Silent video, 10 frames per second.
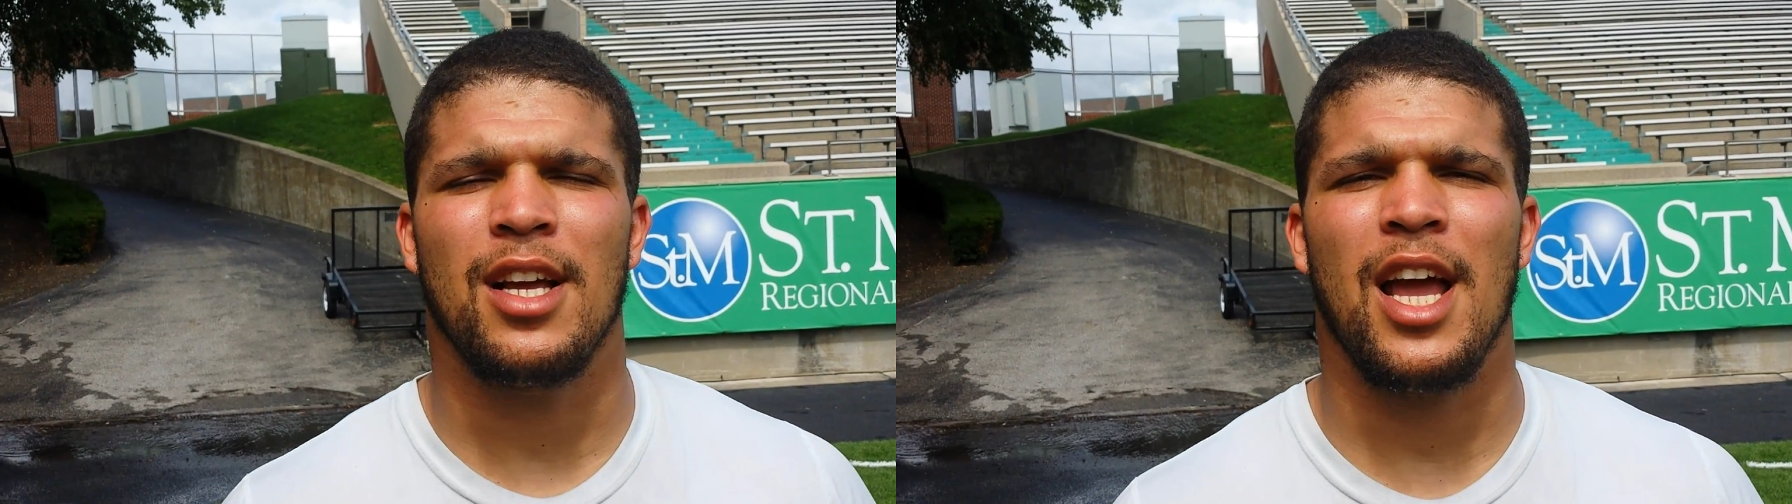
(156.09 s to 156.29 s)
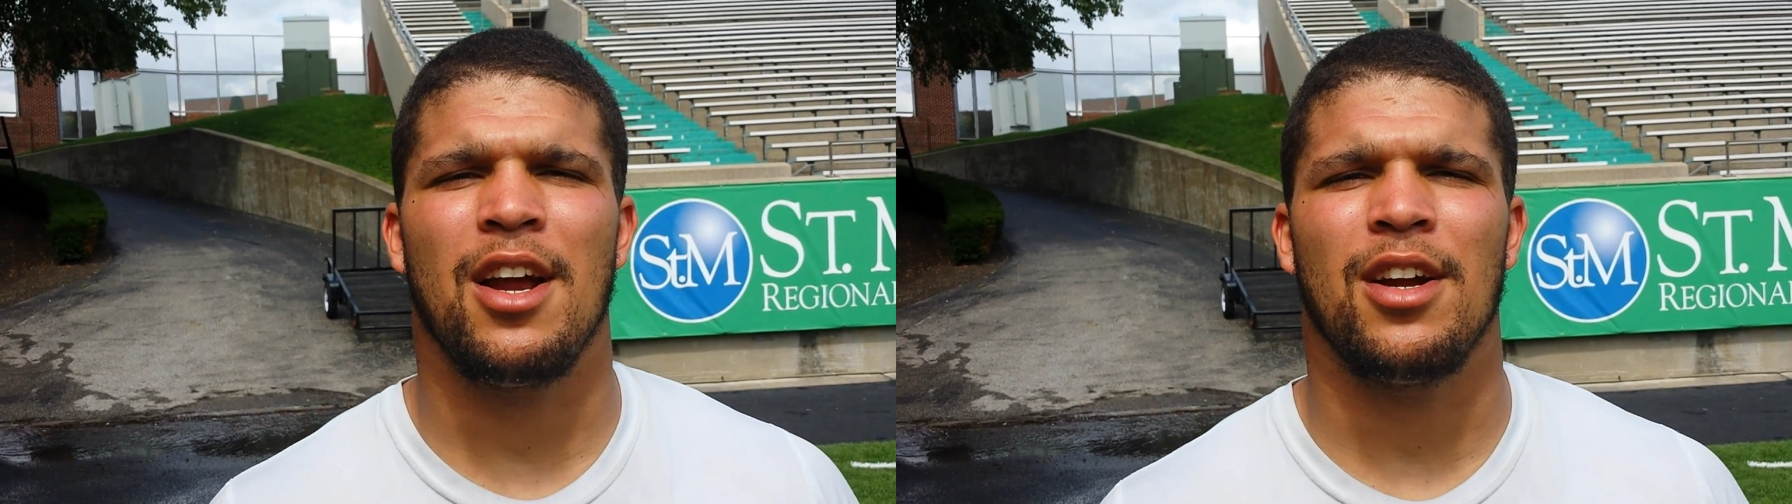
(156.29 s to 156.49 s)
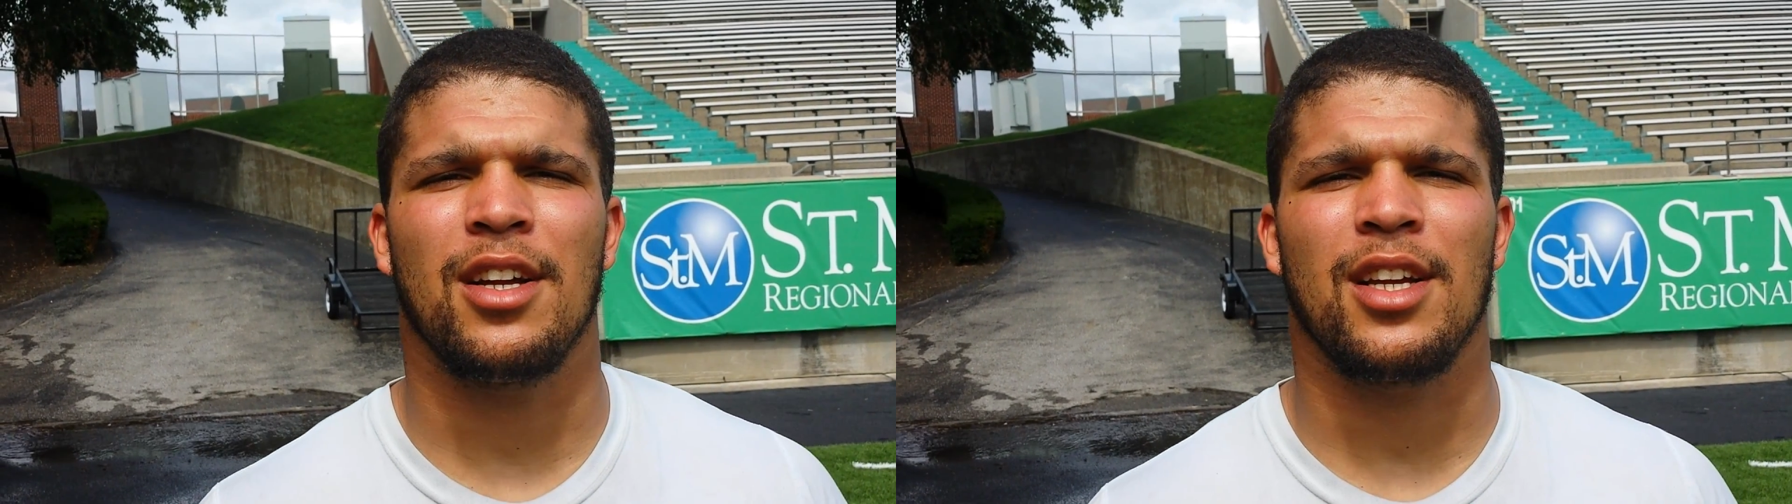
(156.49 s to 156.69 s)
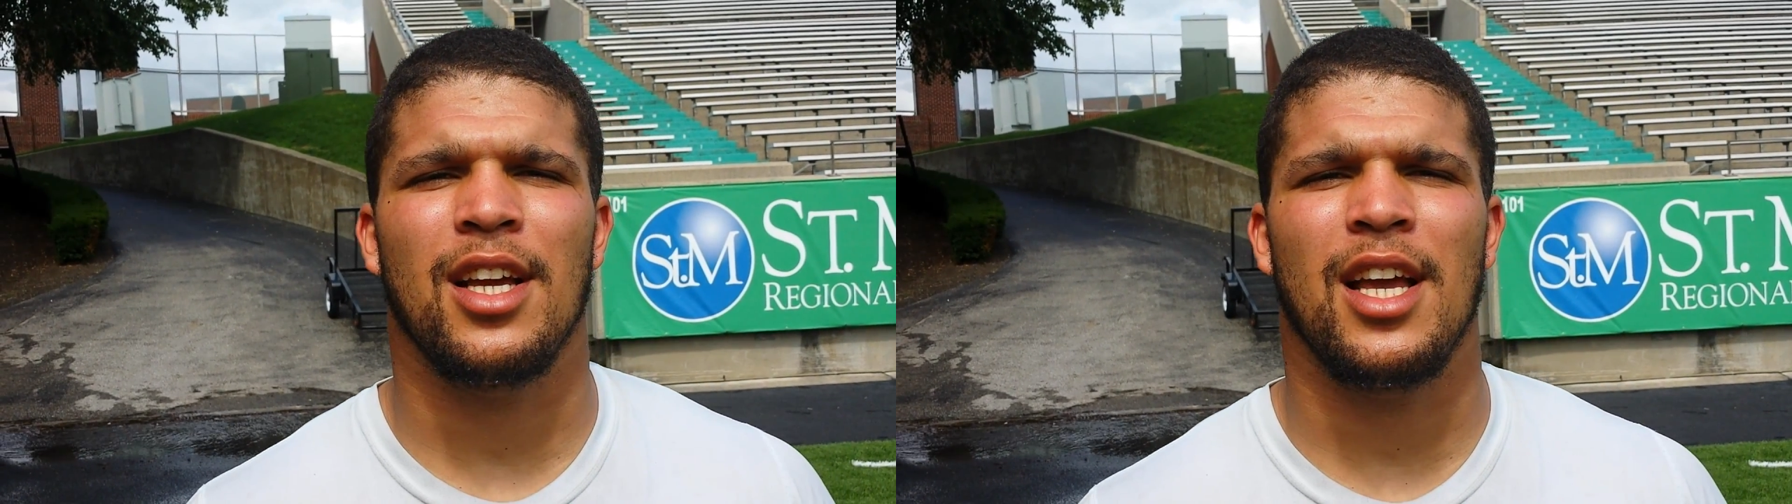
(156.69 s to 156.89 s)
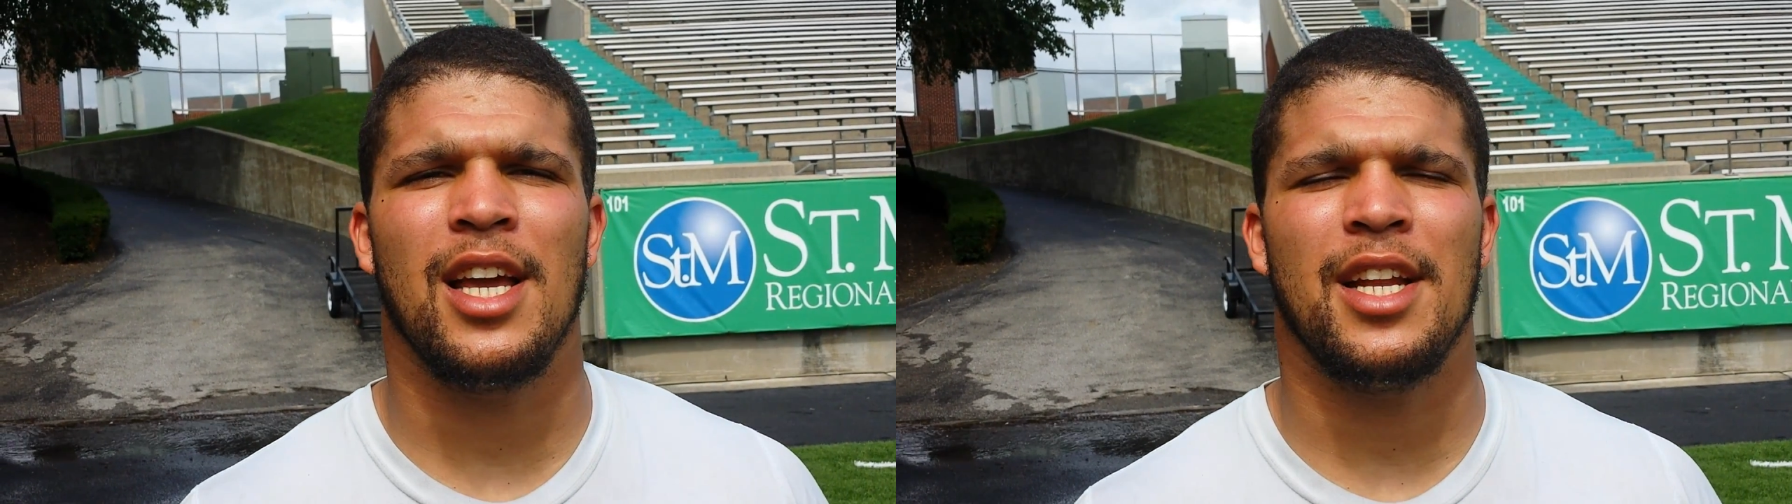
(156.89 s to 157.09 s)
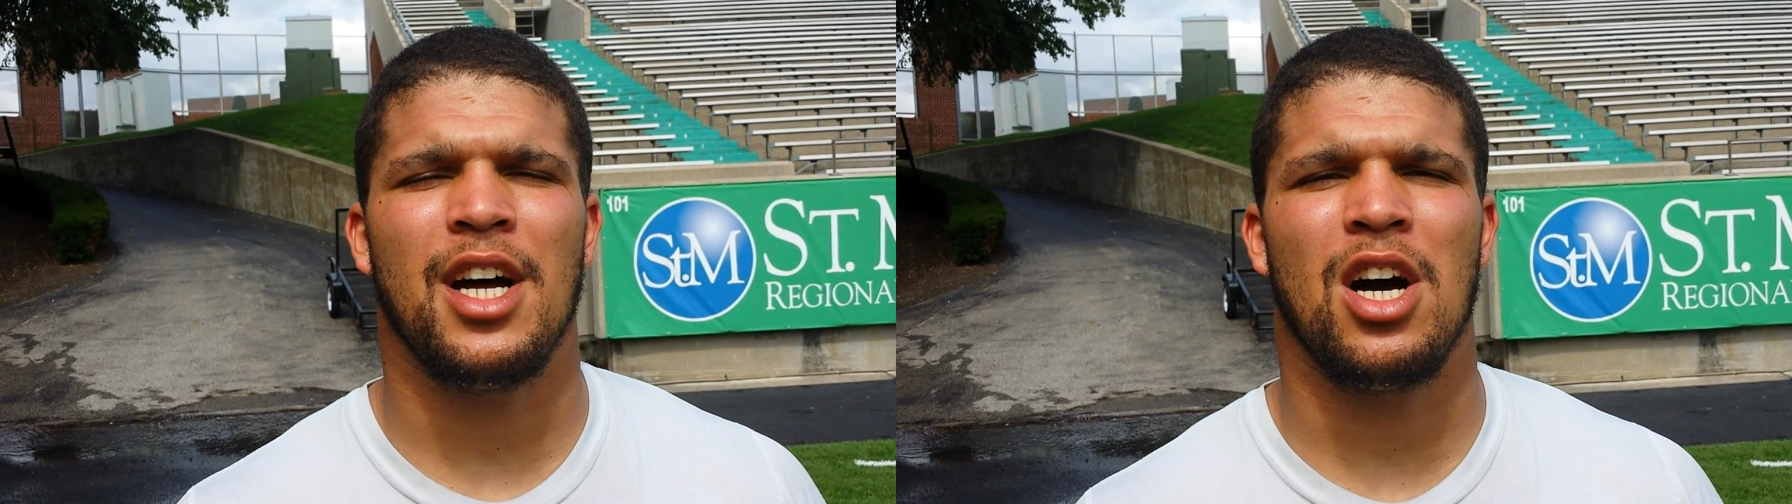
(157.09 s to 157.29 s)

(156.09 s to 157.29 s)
Eric. And